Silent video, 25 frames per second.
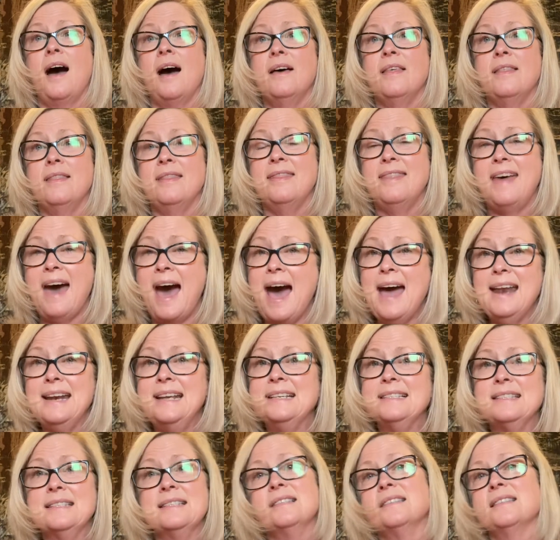that
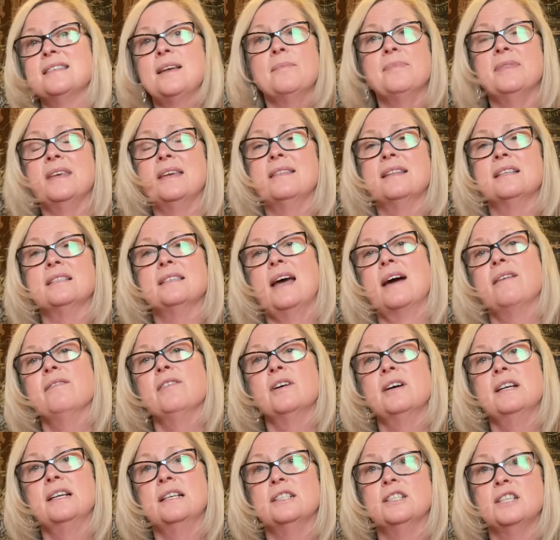isn't something that's ever
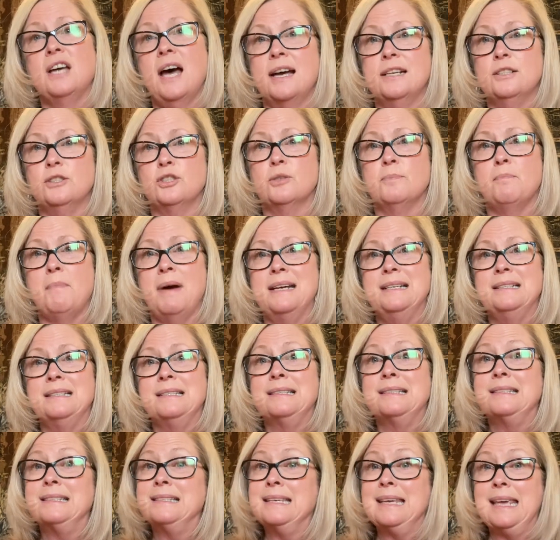going to touch my
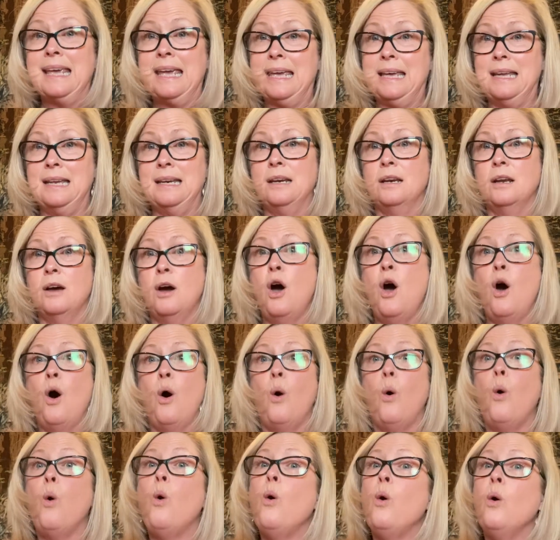skin
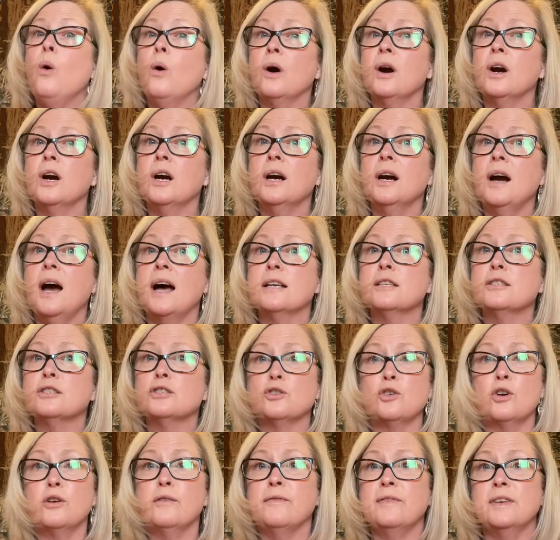or a
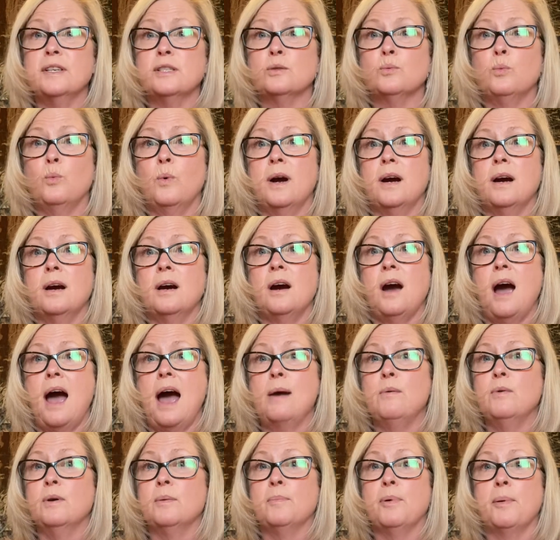surface where I
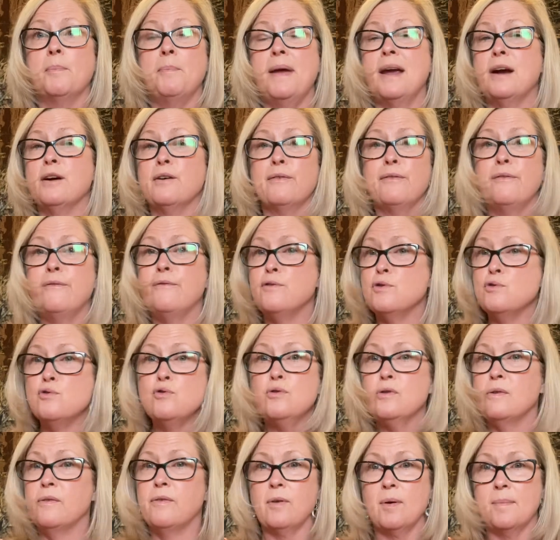would prepare
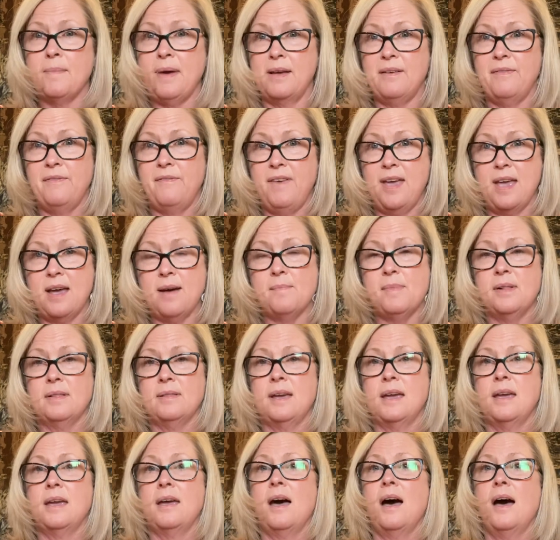food for my
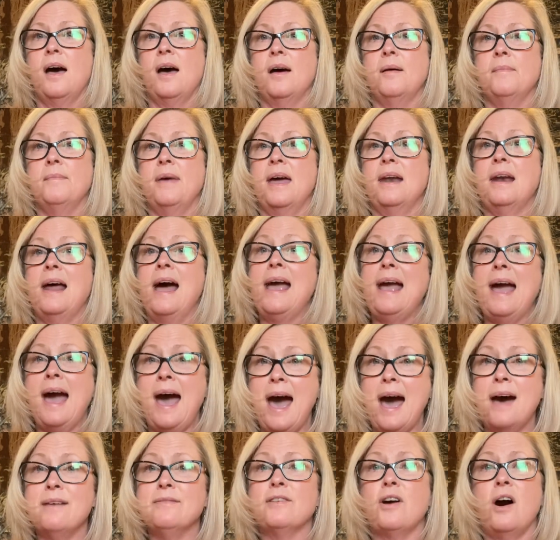family. And I
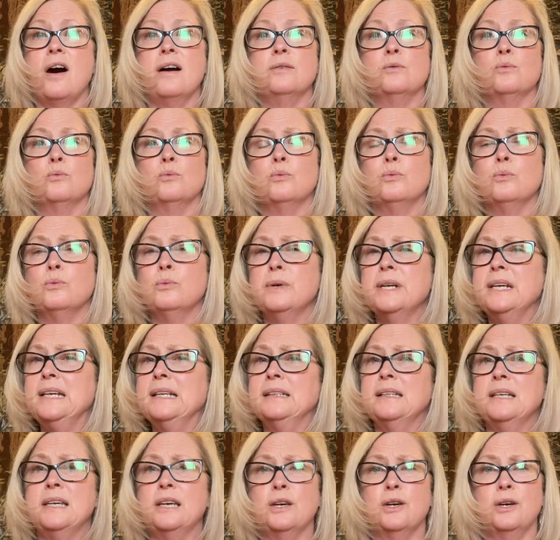have gotten
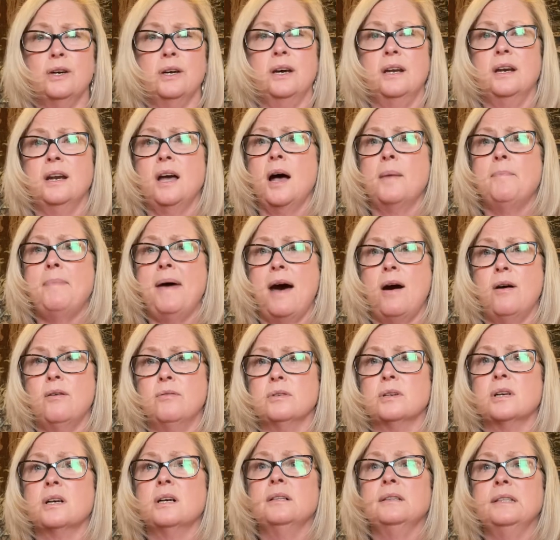really good
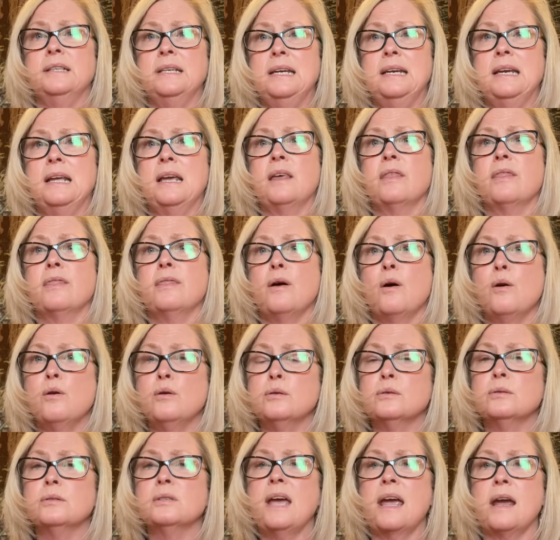about cleaning
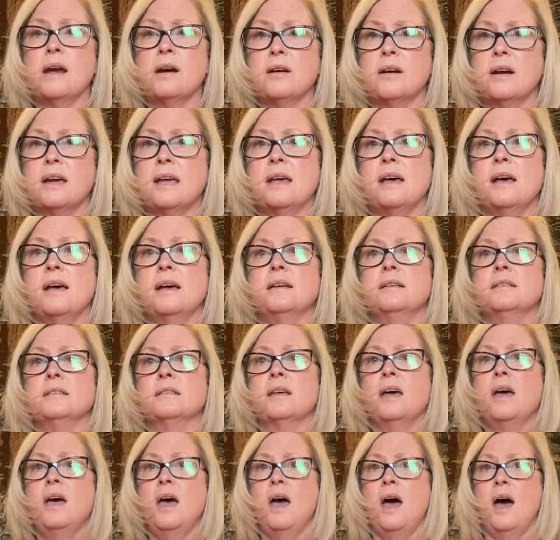those areas,
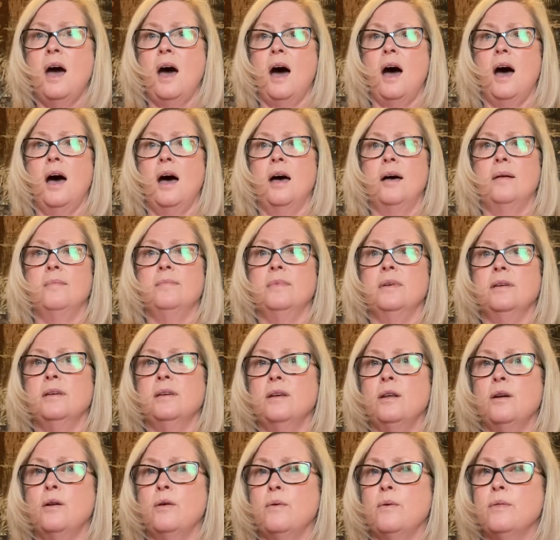
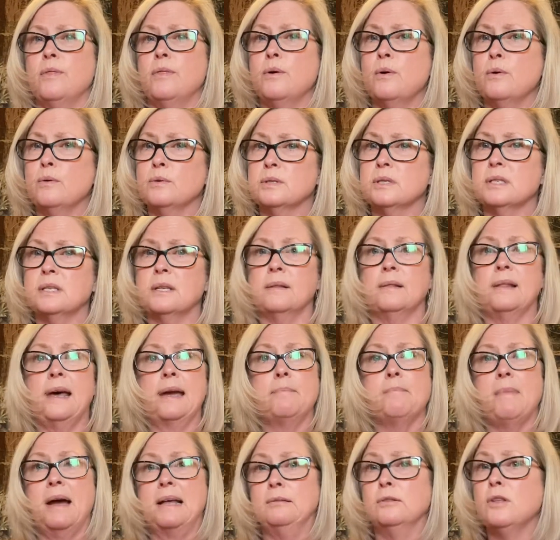those
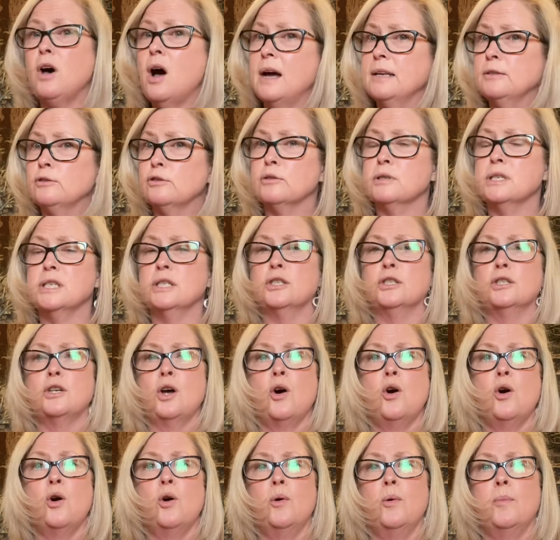like my laundry
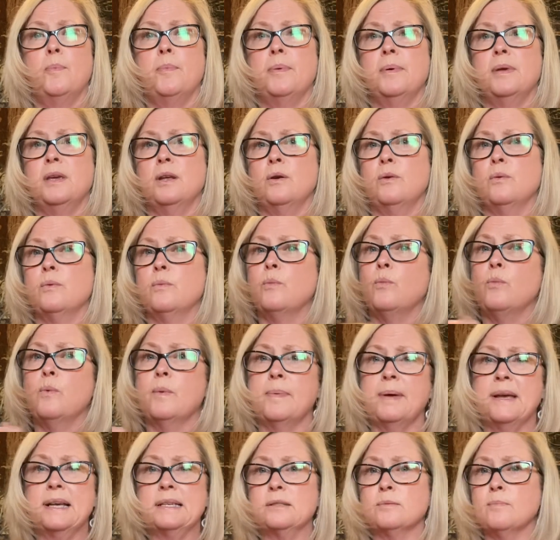soap,
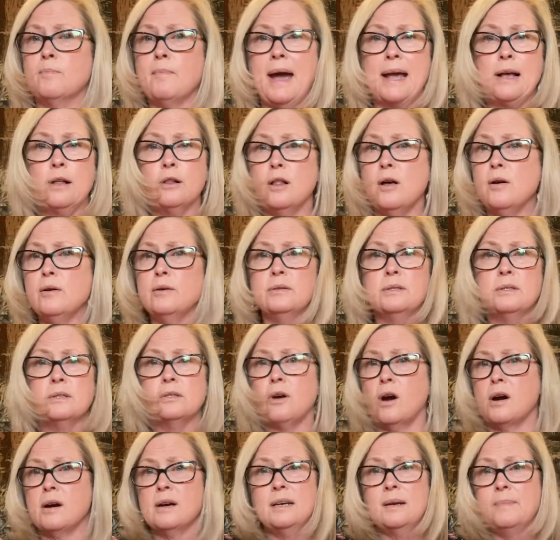because my clothes
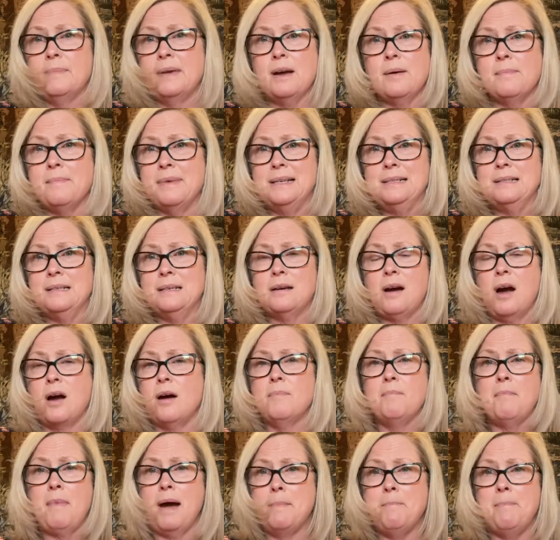are going to be
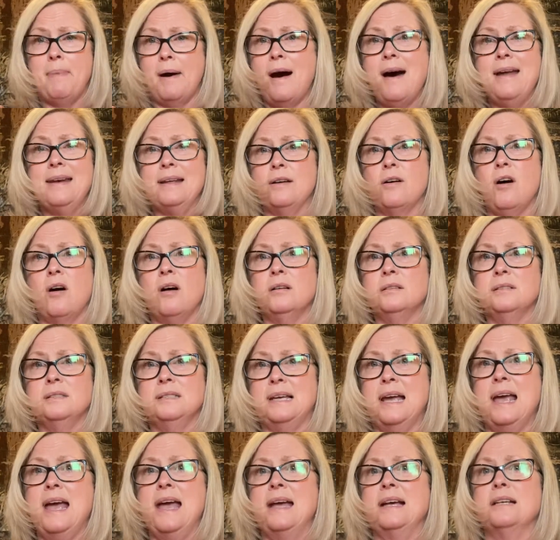on my body all
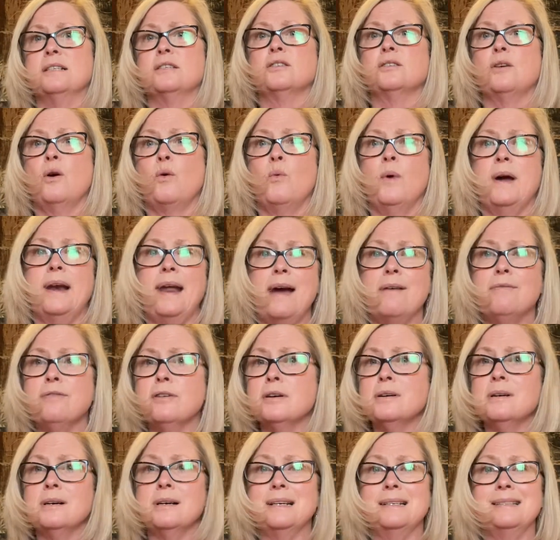day. So
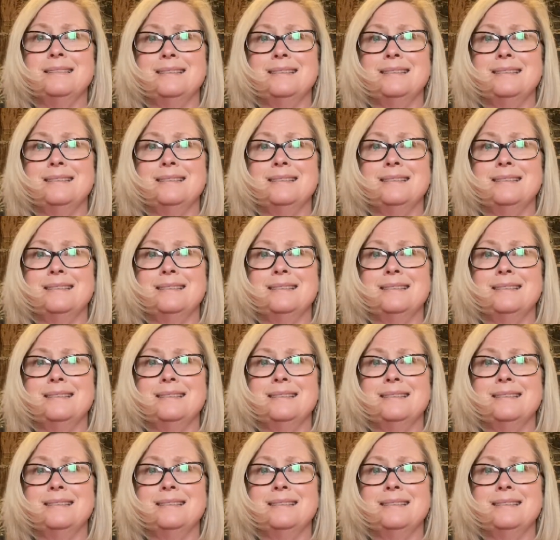whatever is